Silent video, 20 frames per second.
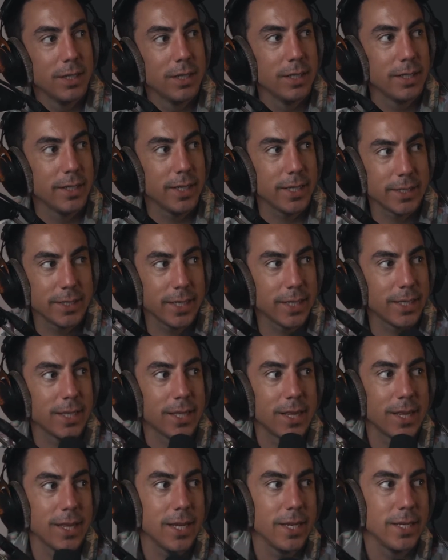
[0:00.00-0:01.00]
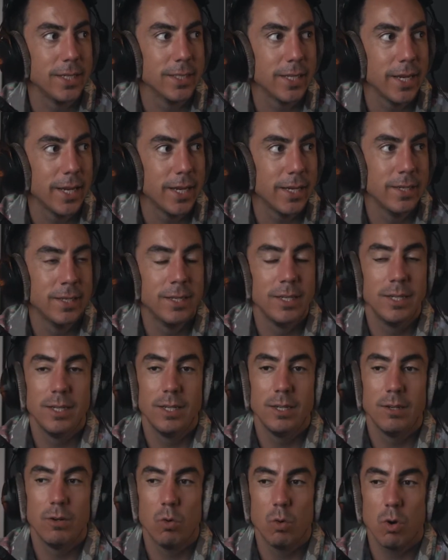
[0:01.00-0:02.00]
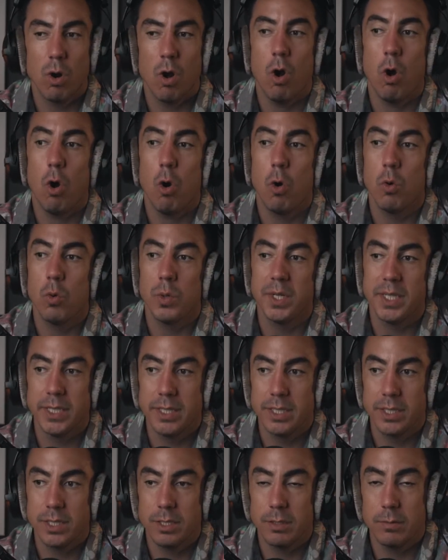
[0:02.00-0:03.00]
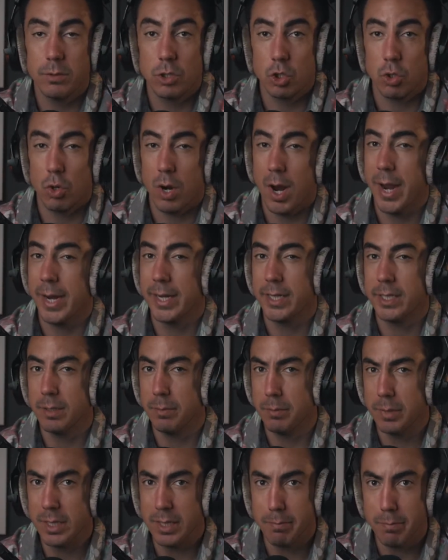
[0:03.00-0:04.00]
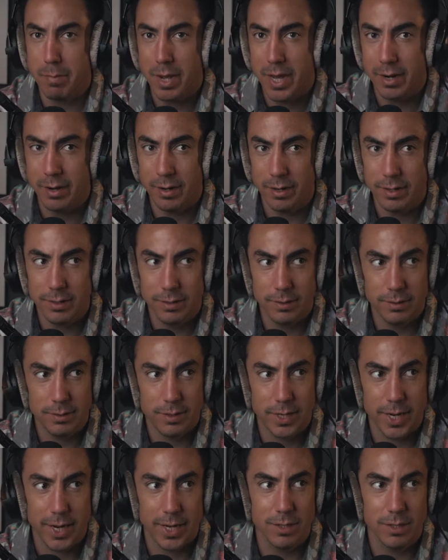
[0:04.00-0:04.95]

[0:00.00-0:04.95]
That's like the thing, is that we're always trying to be better, okay?